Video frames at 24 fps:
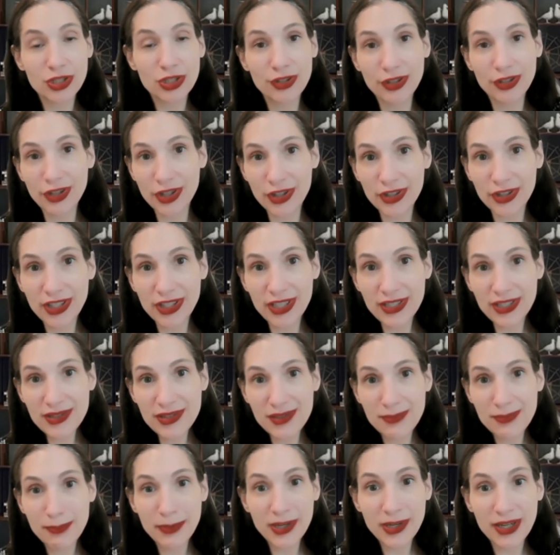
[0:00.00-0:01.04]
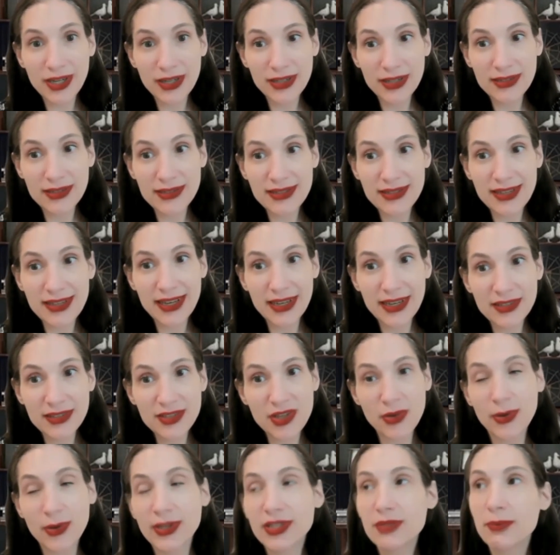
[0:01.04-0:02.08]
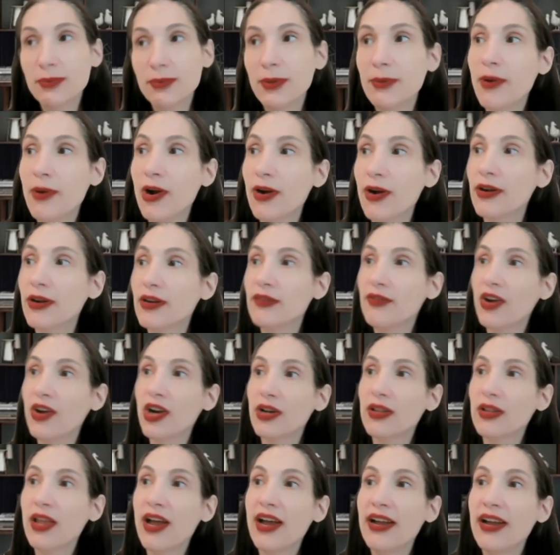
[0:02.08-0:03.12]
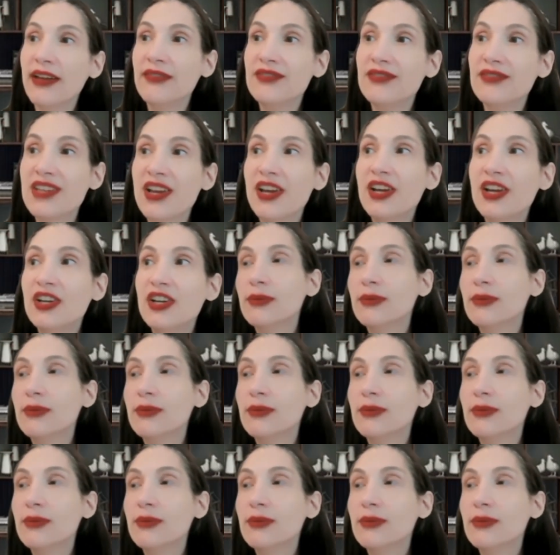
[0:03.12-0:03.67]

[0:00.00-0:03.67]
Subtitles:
learn this because it is going to be part of our lives.